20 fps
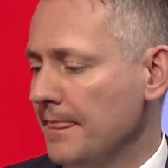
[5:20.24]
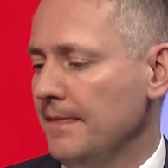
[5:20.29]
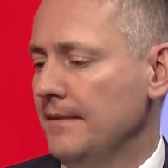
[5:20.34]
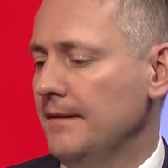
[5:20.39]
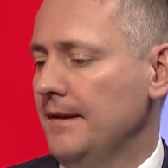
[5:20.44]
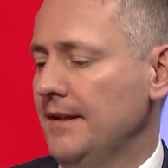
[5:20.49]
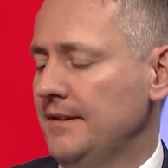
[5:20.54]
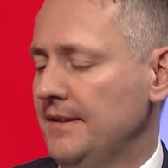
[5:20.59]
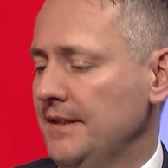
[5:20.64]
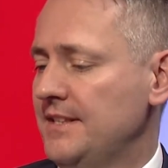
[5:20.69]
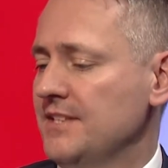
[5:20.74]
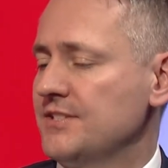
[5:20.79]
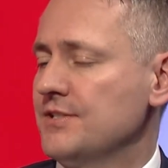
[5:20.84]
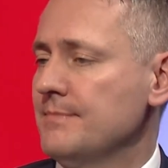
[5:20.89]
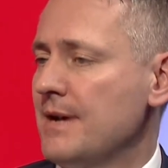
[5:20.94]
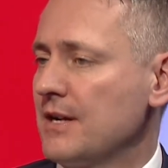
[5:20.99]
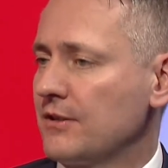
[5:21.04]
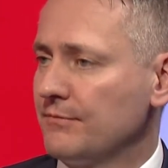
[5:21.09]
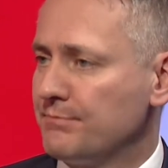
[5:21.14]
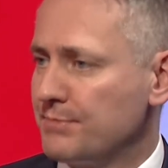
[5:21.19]
it is a
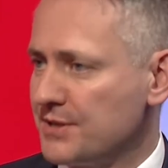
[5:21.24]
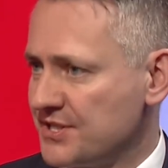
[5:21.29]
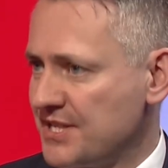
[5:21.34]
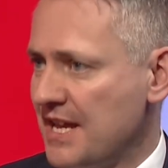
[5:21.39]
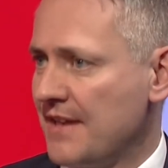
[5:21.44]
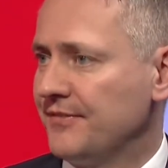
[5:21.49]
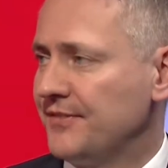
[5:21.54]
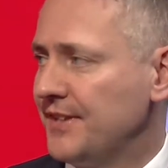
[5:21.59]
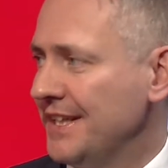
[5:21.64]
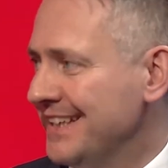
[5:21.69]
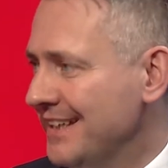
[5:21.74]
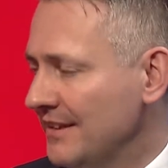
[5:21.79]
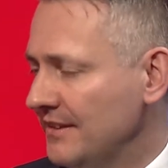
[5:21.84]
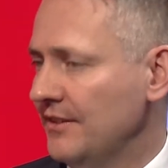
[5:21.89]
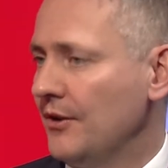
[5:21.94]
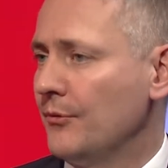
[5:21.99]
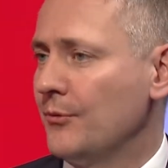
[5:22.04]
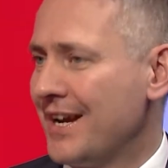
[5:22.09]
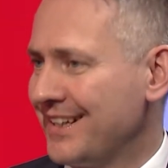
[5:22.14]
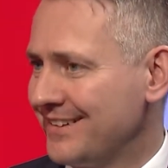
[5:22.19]
matter of presenting
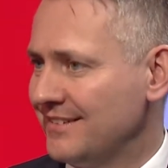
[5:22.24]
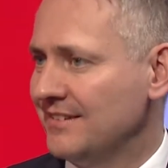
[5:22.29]
the right